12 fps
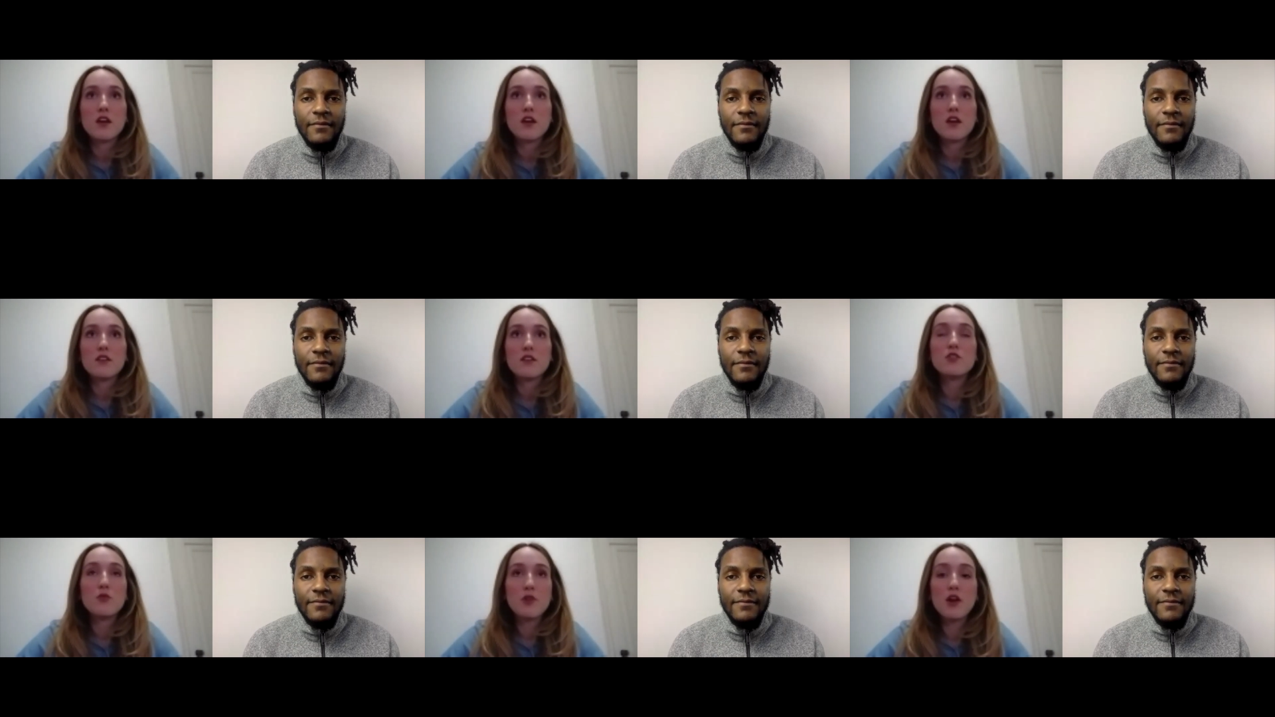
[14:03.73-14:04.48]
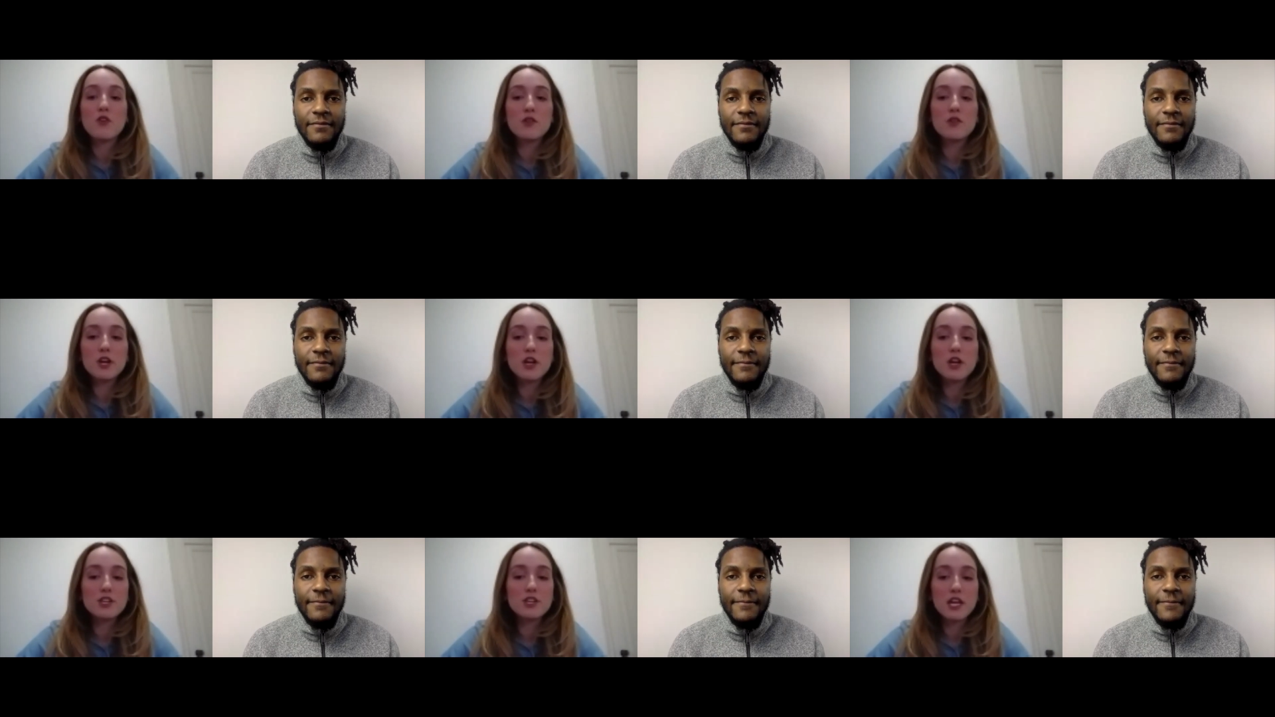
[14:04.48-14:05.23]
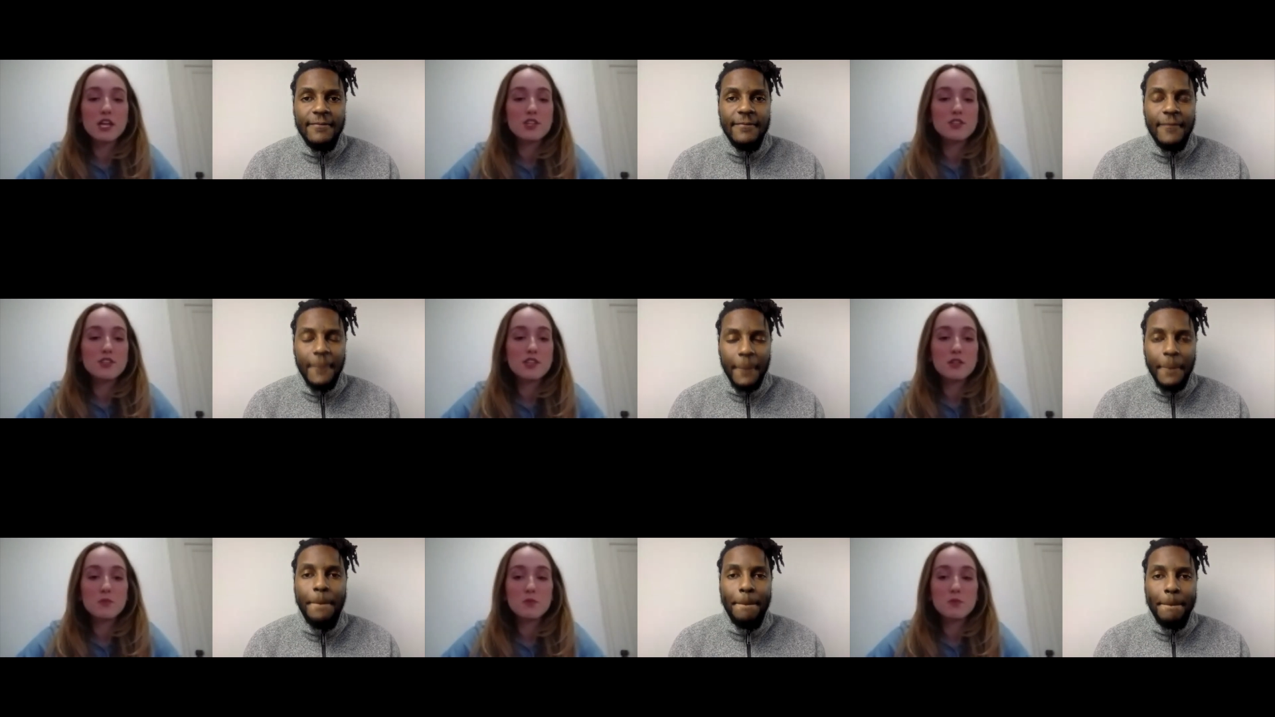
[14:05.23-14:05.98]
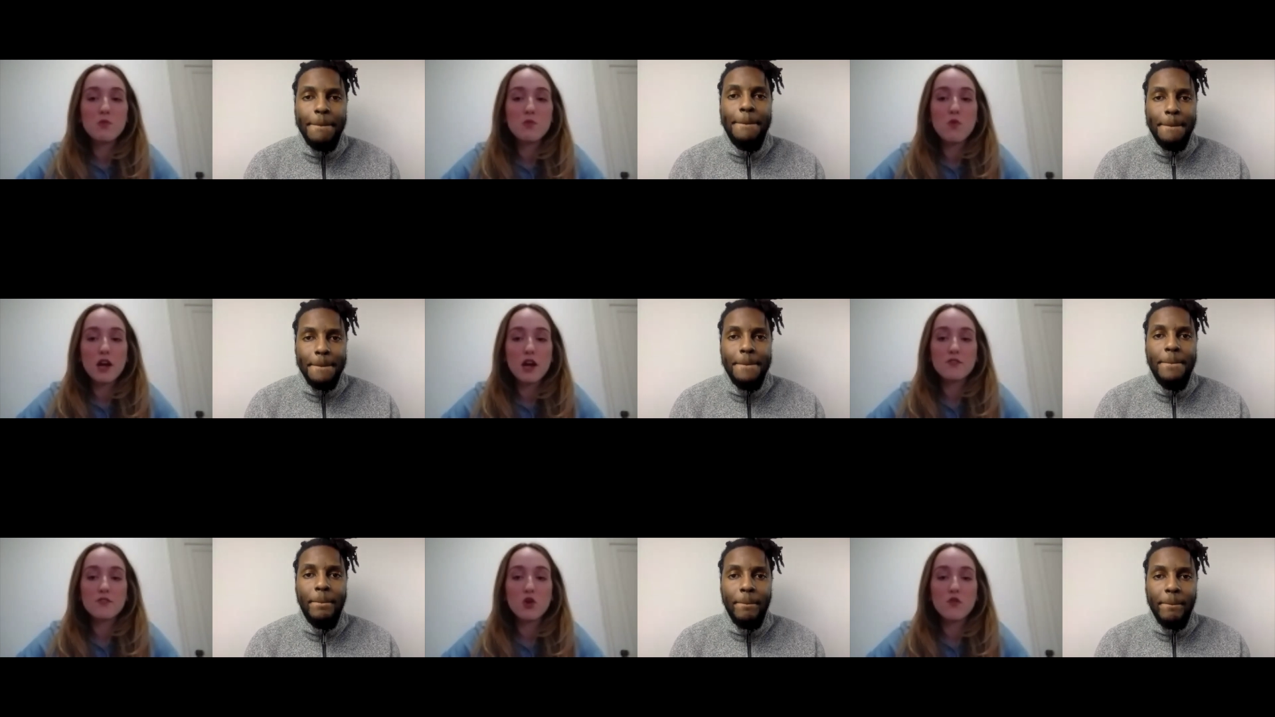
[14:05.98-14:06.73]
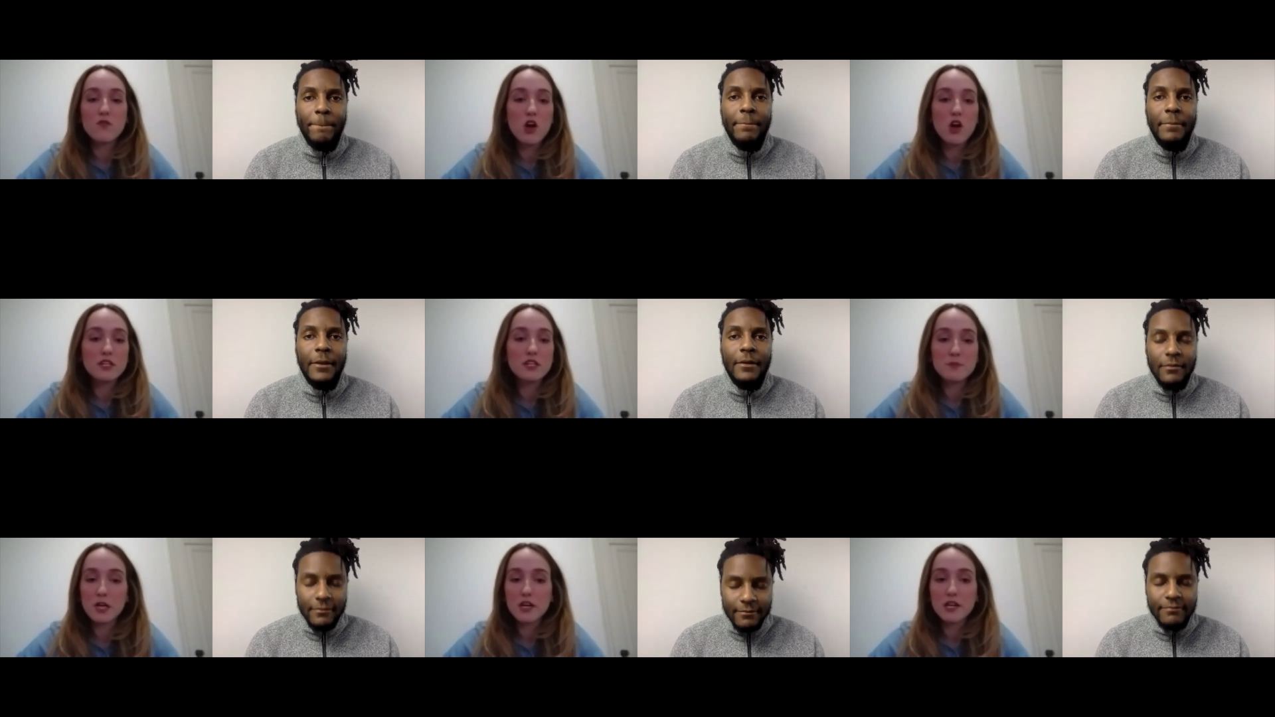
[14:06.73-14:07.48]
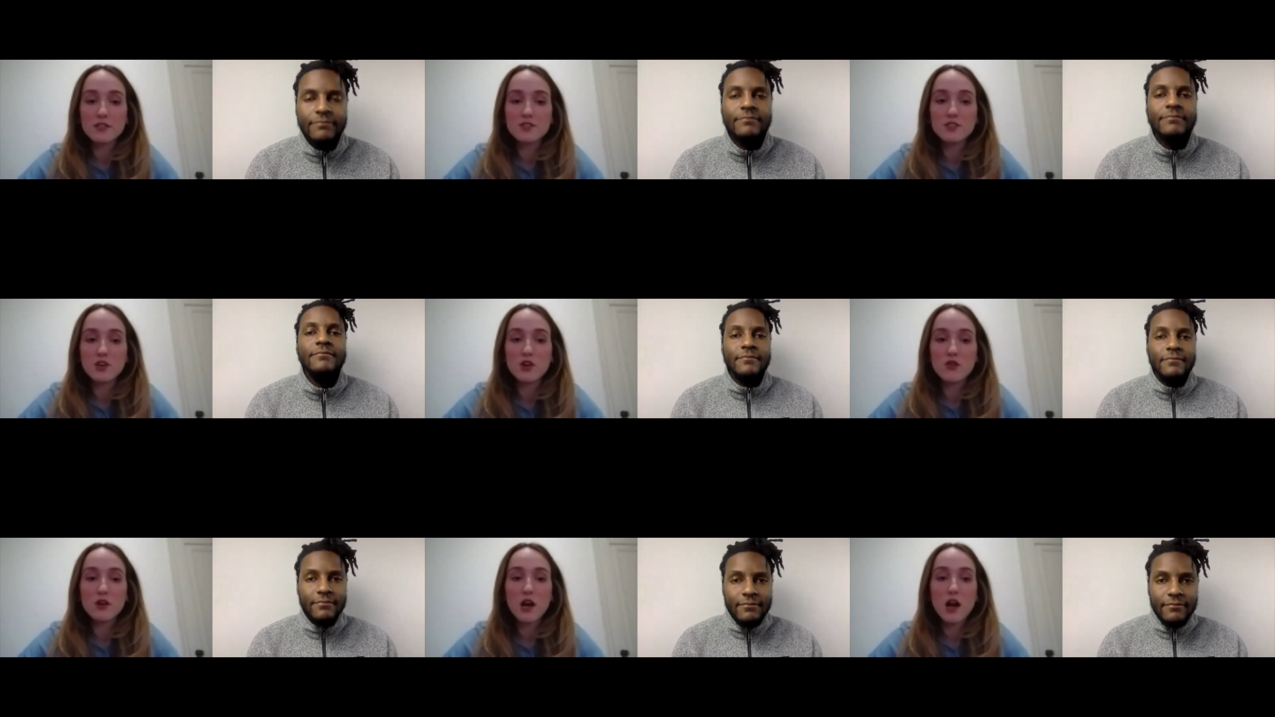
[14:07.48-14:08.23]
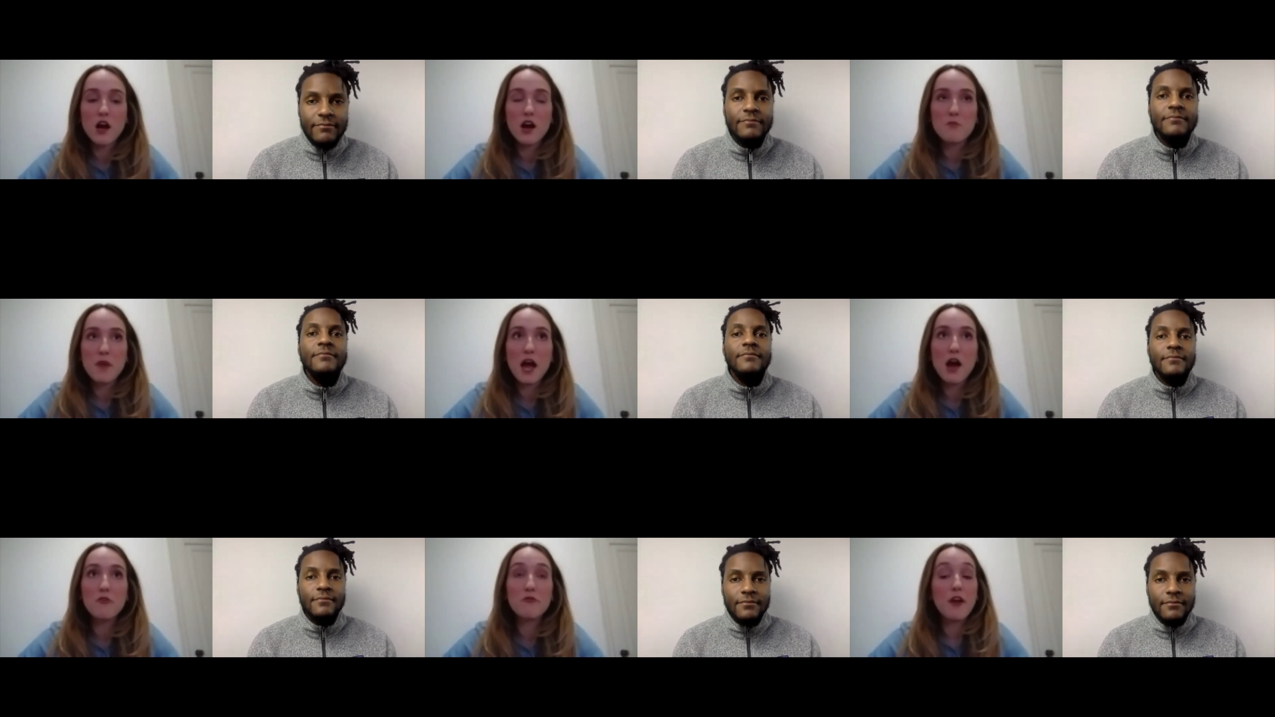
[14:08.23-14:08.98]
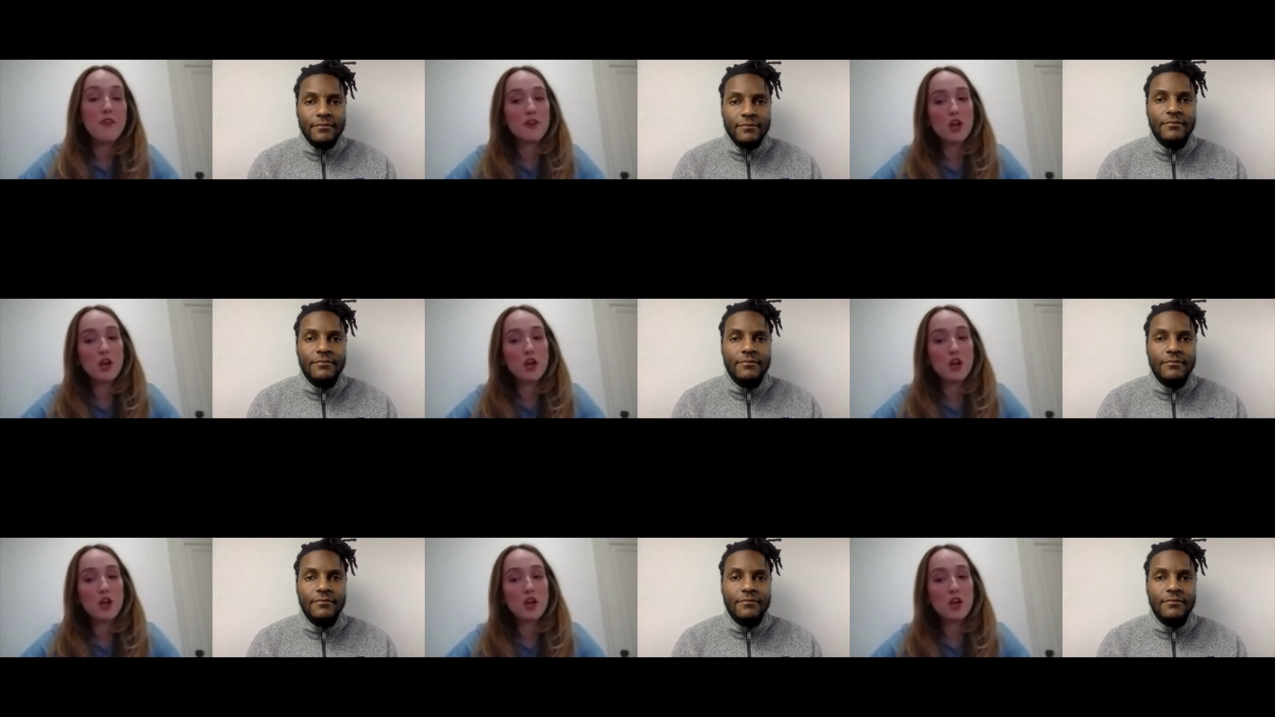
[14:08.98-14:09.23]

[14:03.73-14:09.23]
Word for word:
Speaker 1: you know, not only what your education is going to be, but what kind of your overall experience, you know, um, how friendly are